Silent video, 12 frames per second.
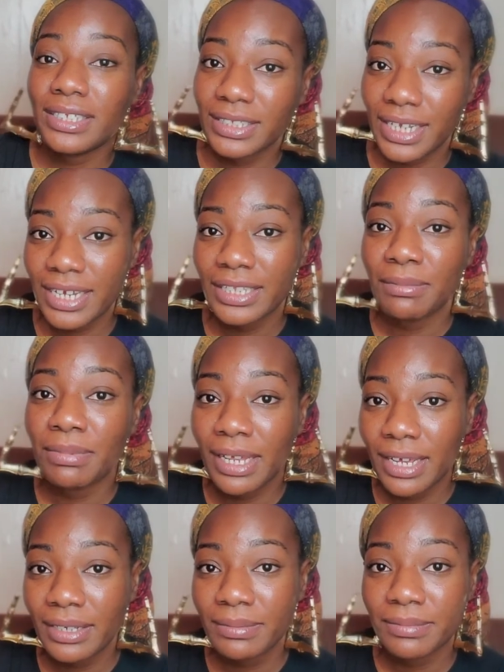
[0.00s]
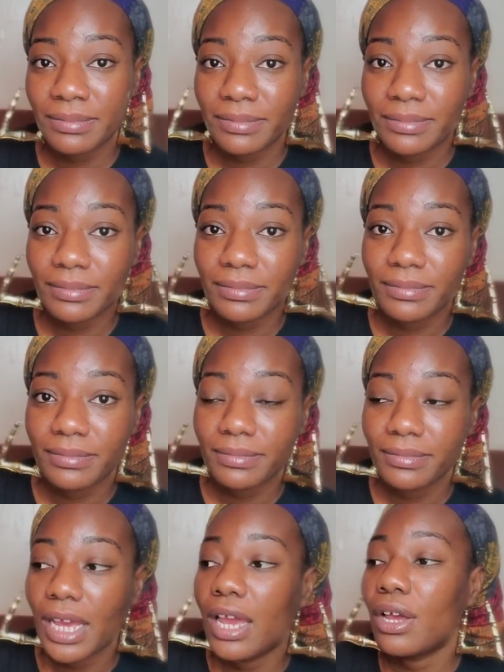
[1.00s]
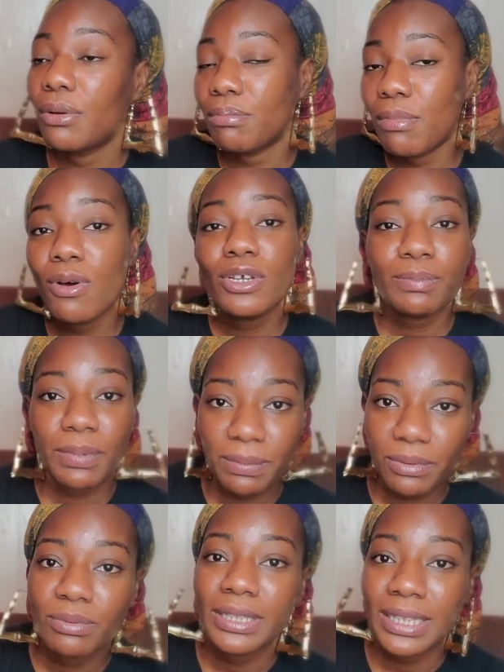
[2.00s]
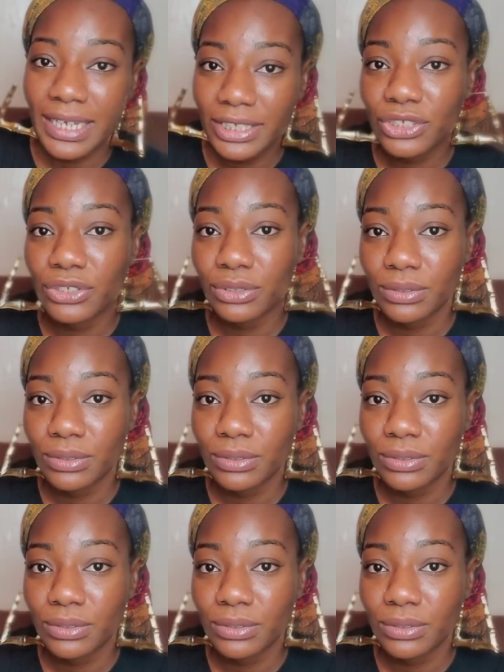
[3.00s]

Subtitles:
take the blame, most people will let